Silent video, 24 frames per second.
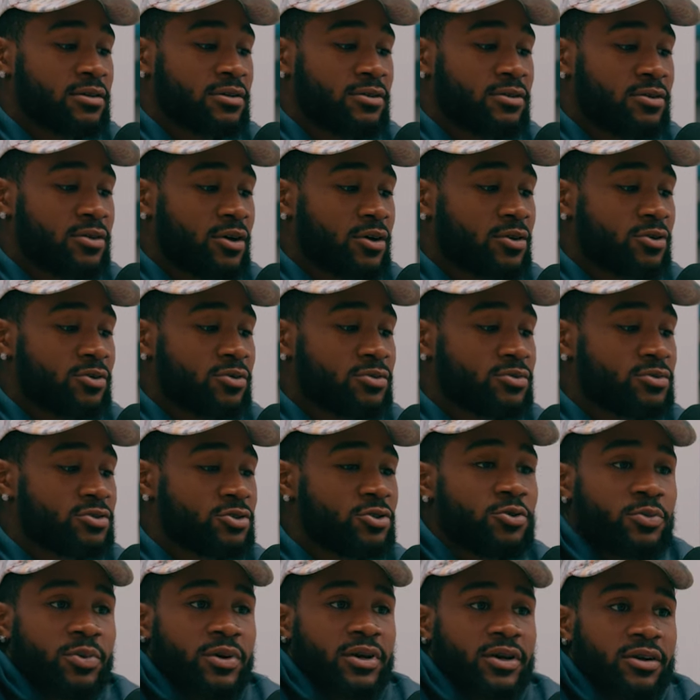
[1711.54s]
you know,
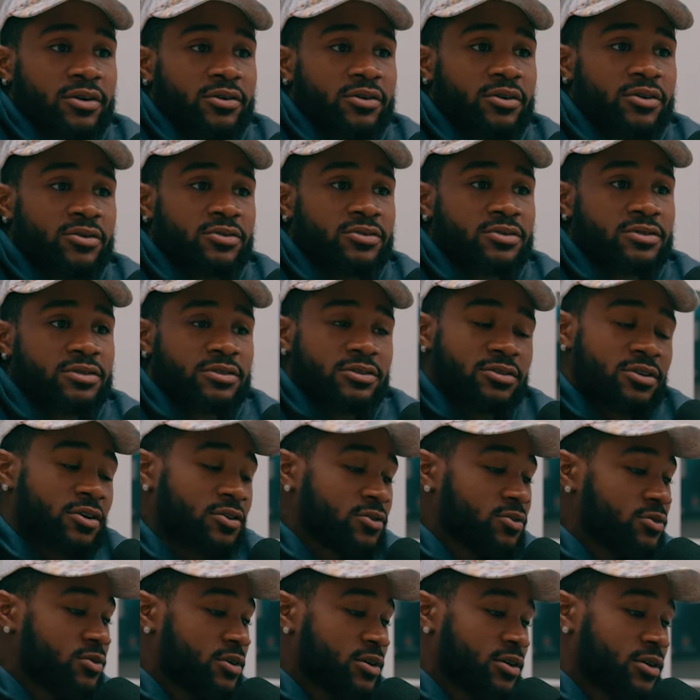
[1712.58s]
superheroes. You
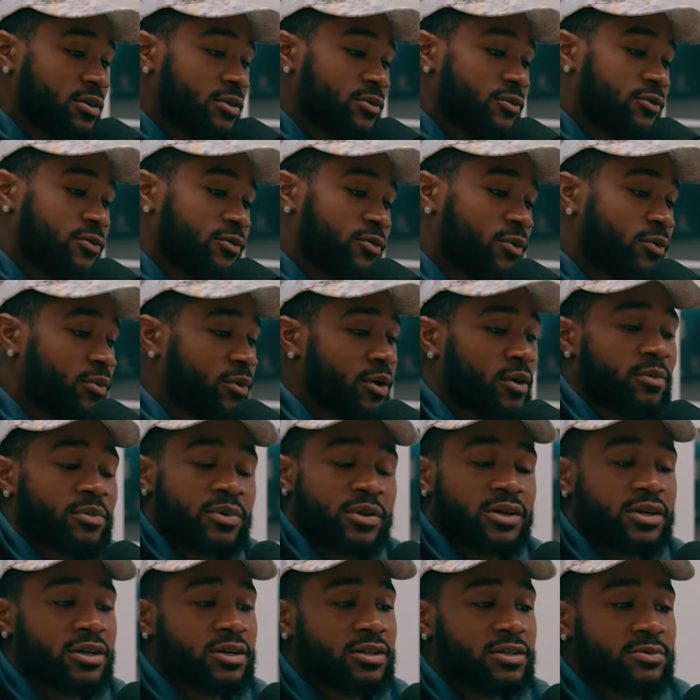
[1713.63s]
know, mm-hmm. um, football
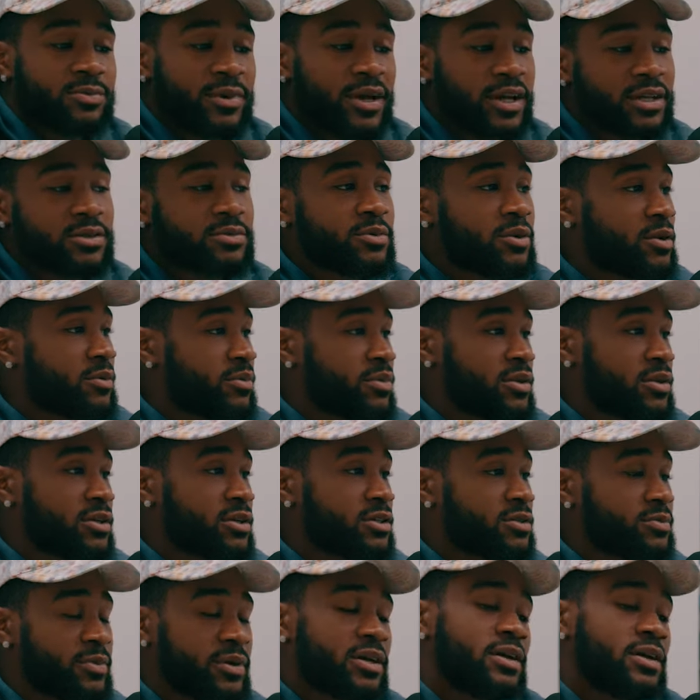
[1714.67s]
players, basketball players.